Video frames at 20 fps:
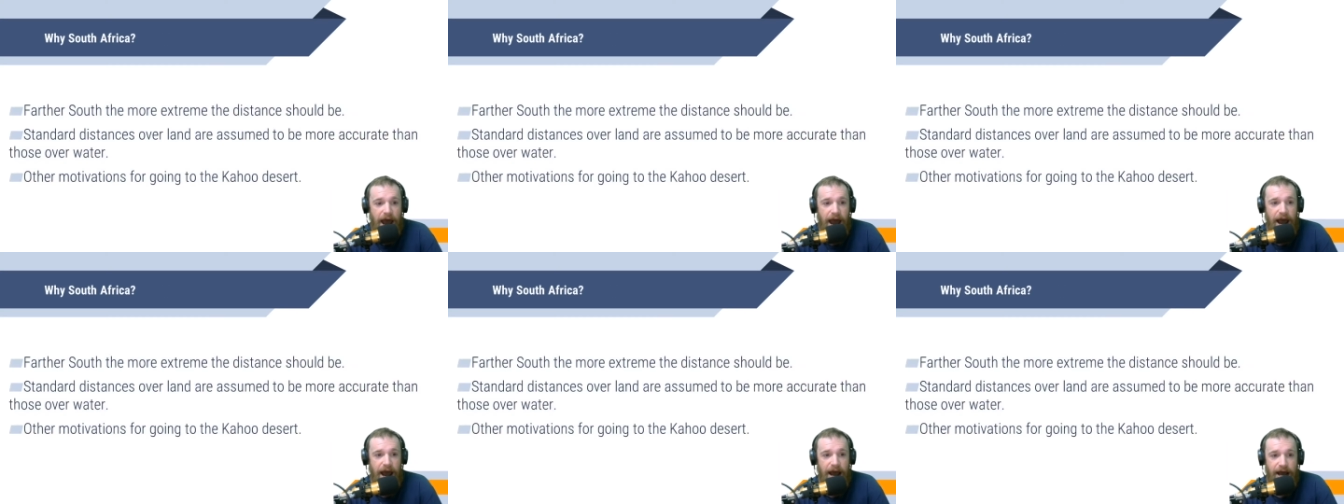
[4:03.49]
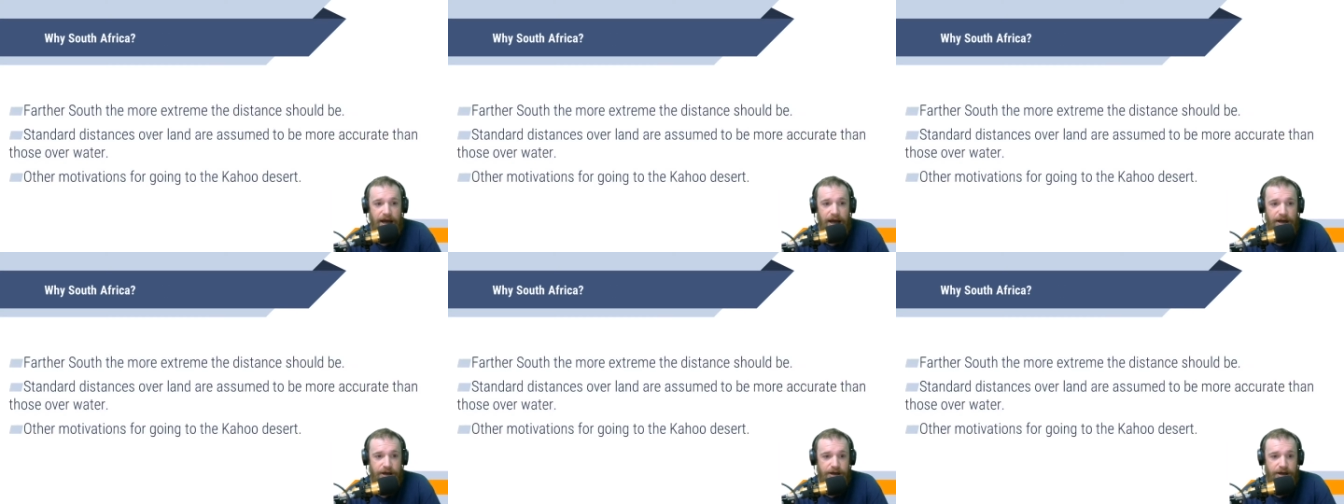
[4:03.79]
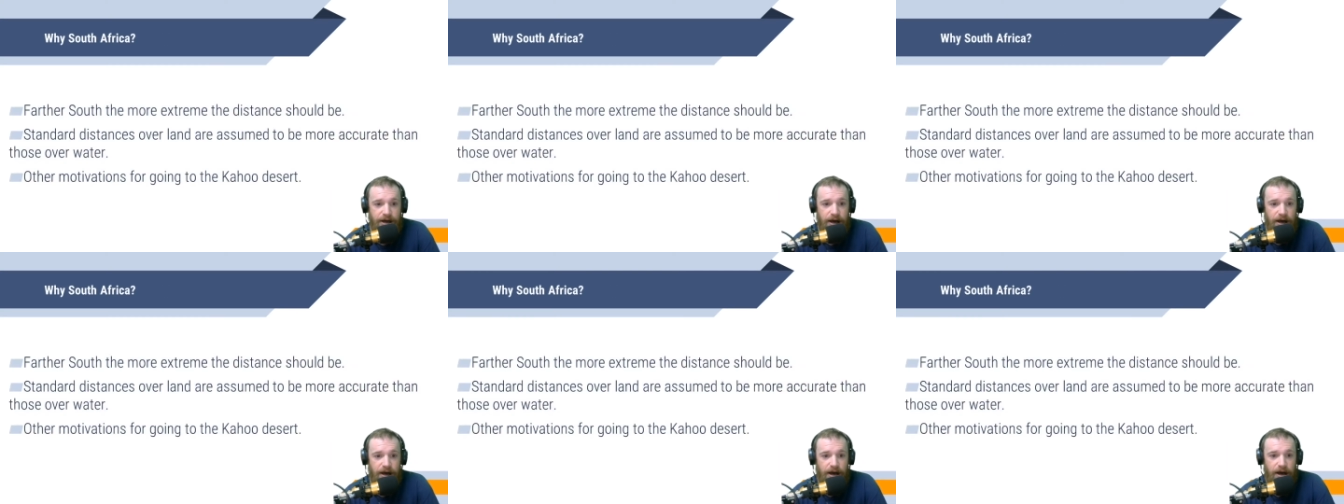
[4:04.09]
And
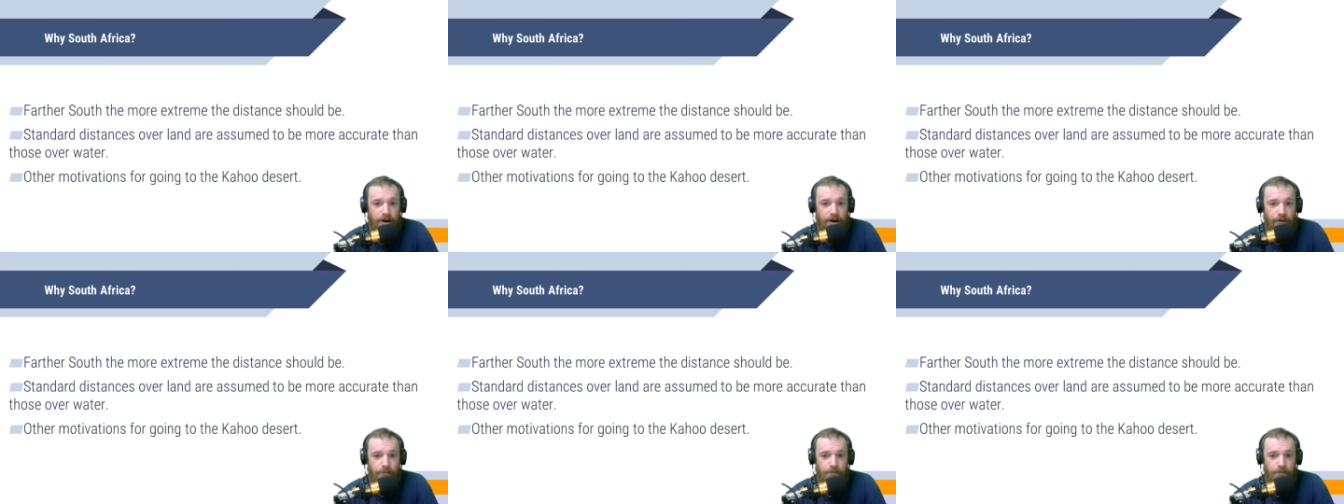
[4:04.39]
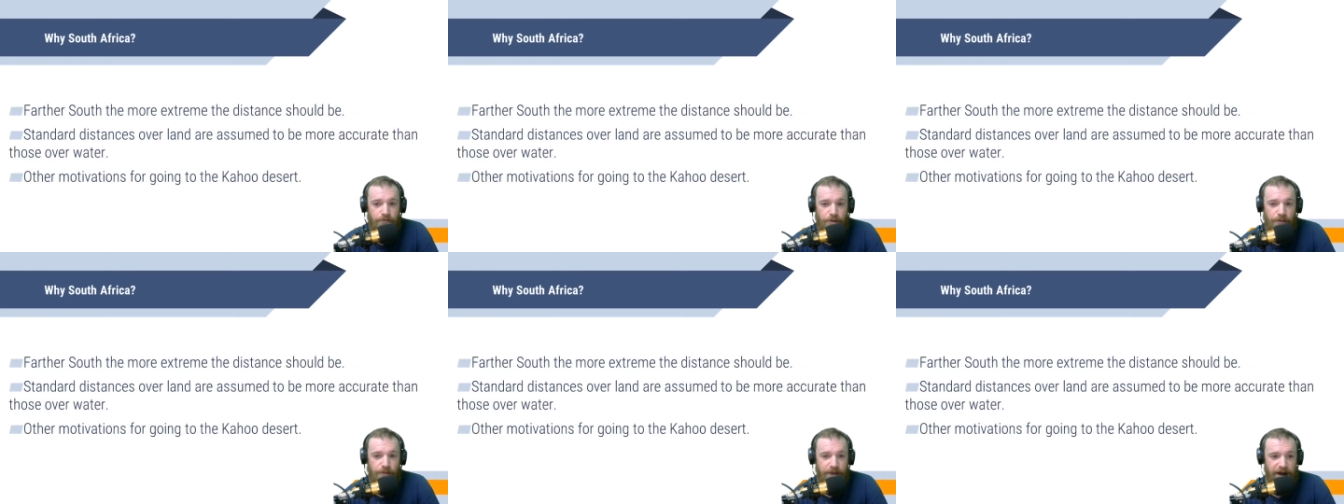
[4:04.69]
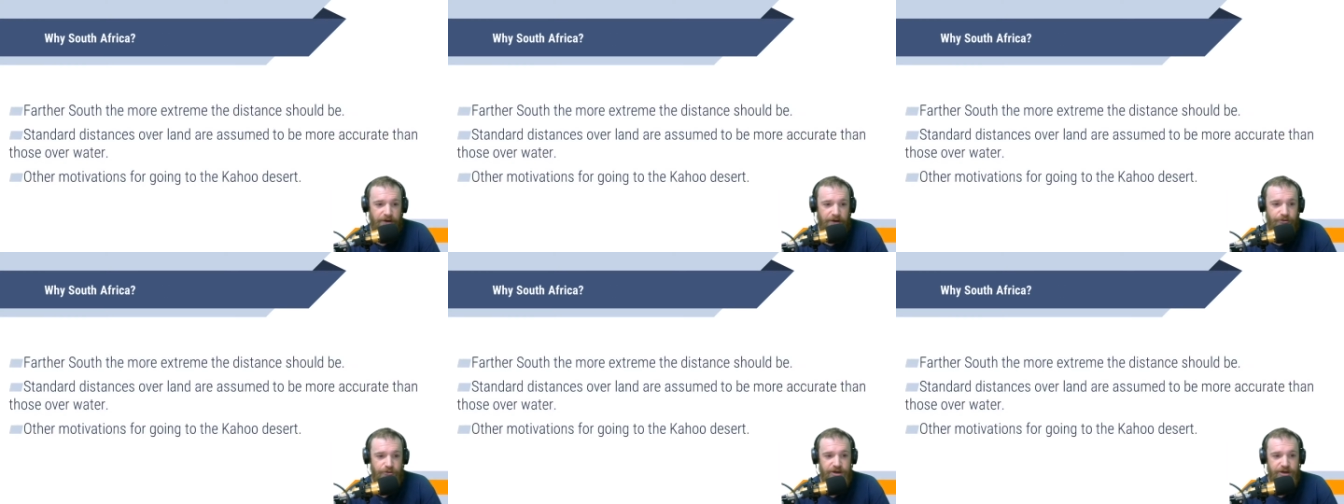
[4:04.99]
the
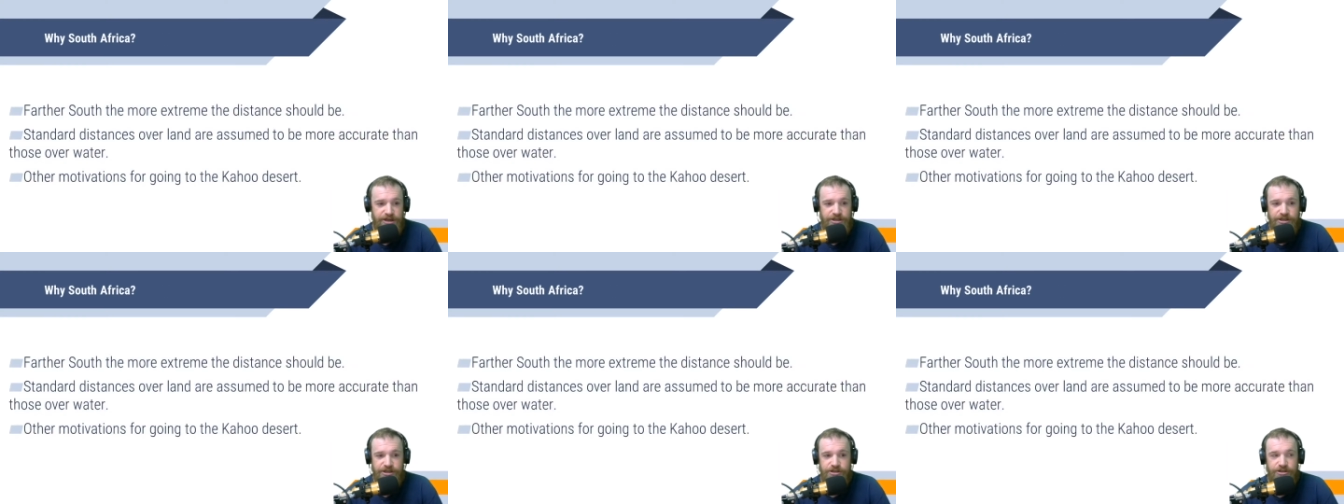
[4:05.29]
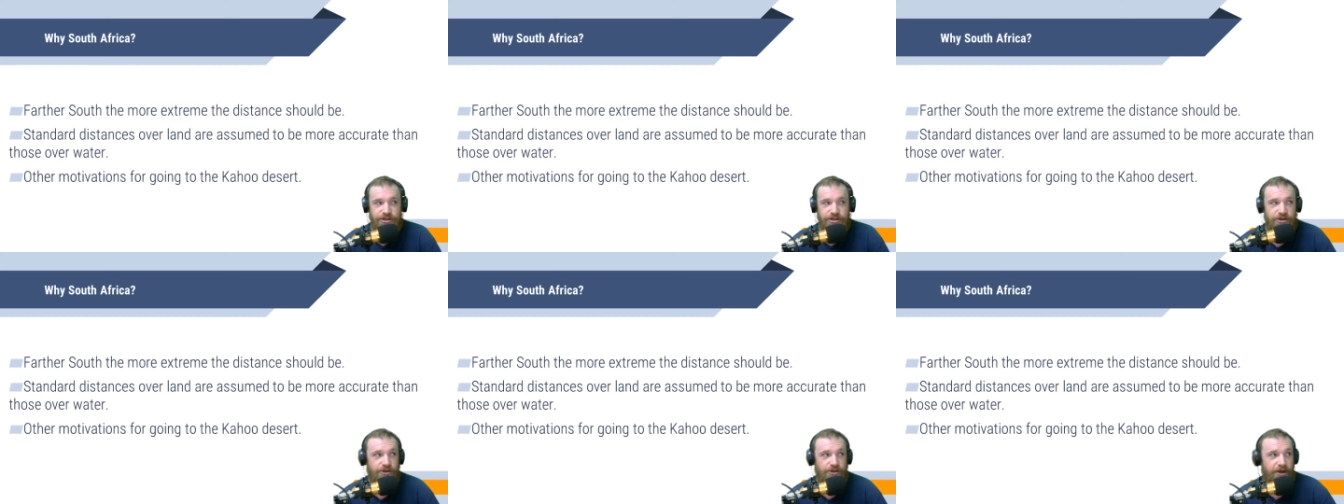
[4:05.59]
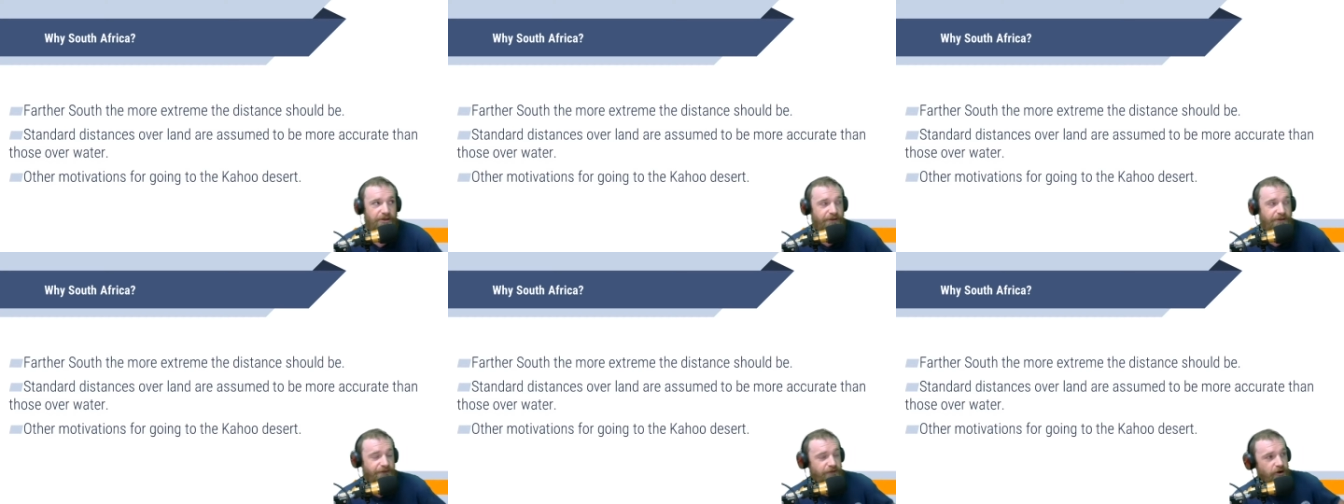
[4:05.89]
main reasons are
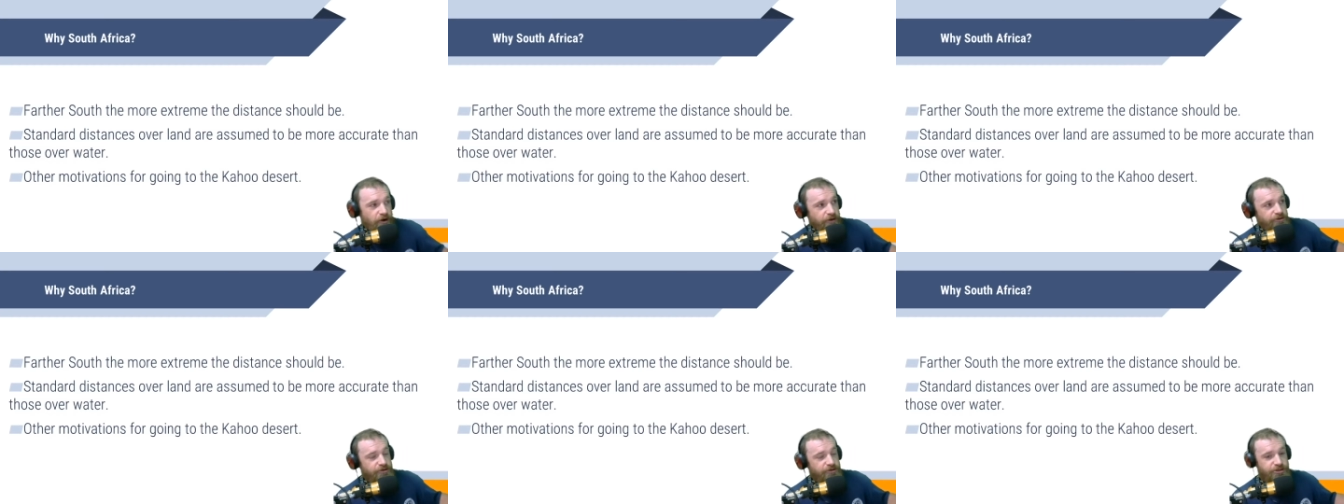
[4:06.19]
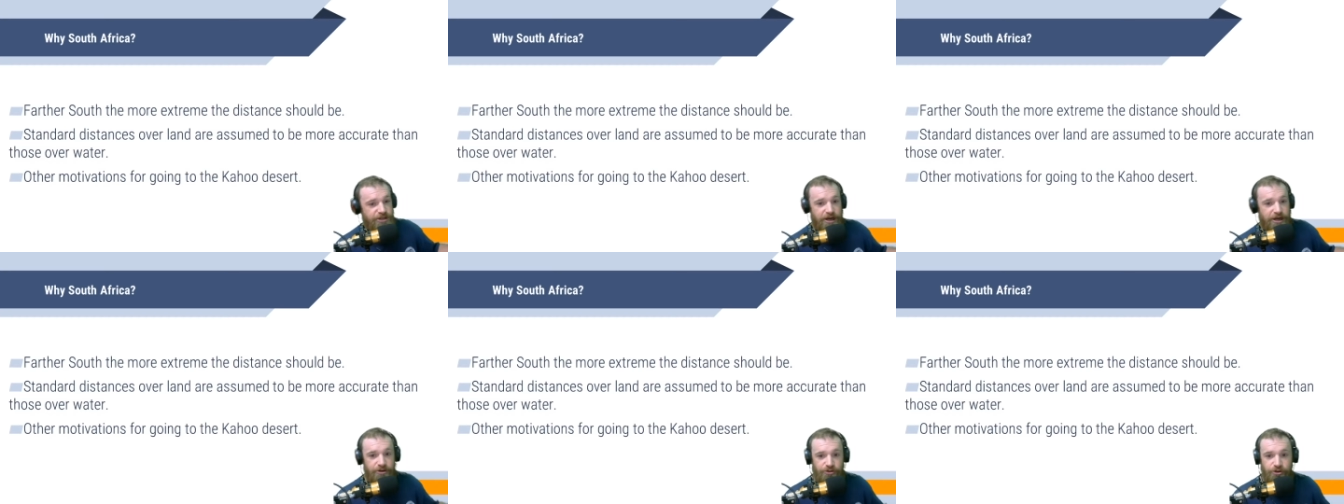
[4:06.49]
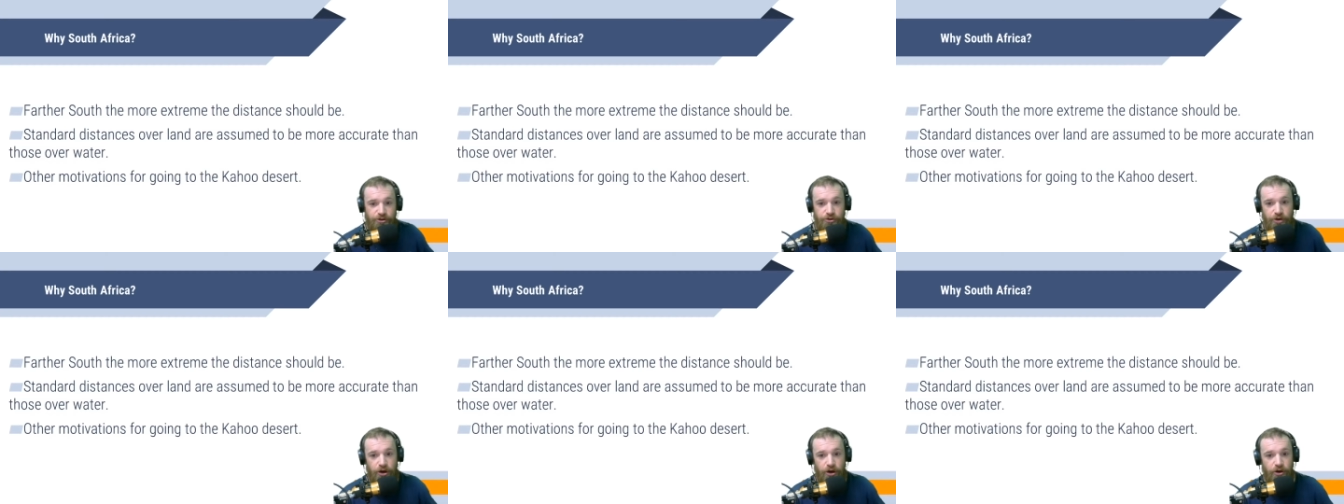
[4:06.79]
that the farther south
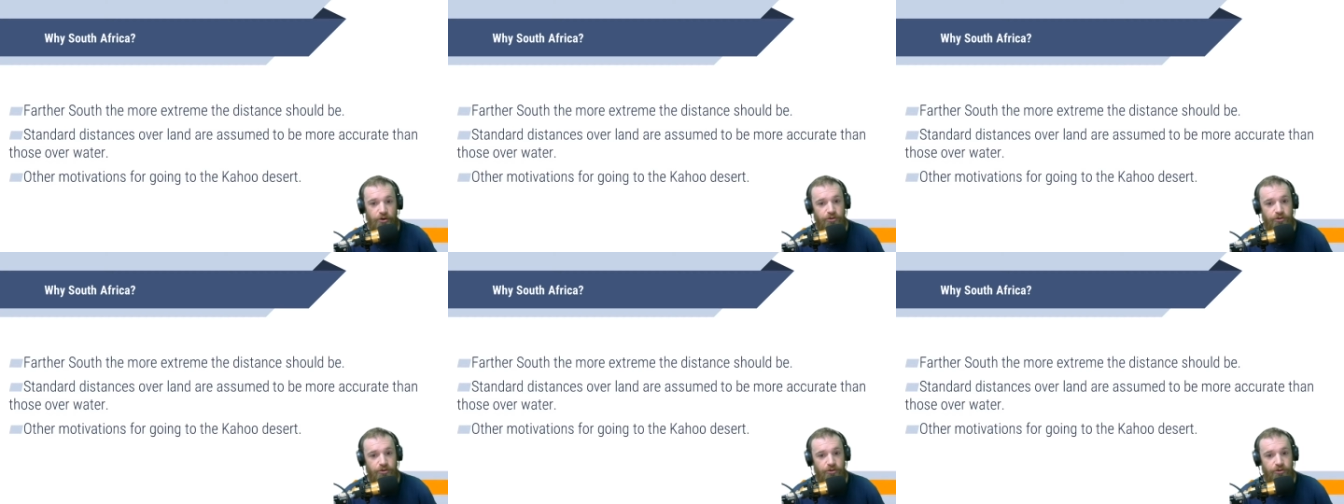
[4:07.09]
you go,